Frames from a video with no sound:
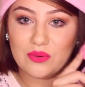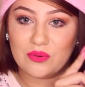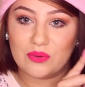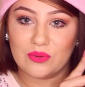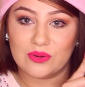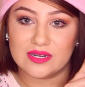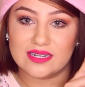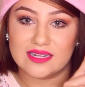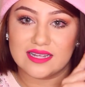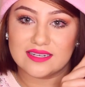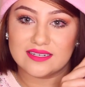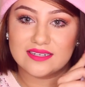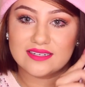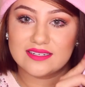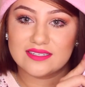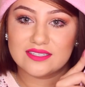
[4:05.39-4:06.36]
cool to like
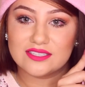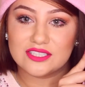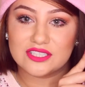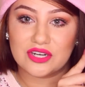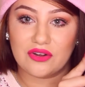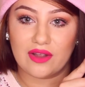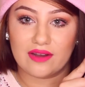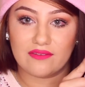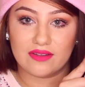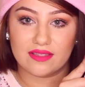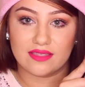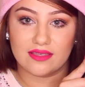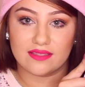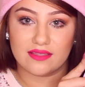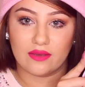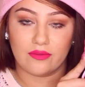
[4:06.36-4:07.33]
show
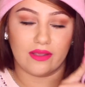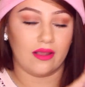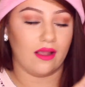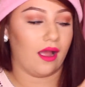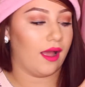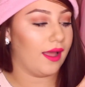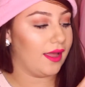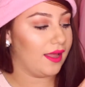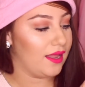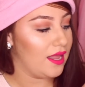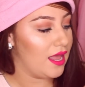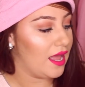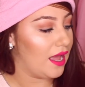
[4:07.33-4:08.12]
everything that we got,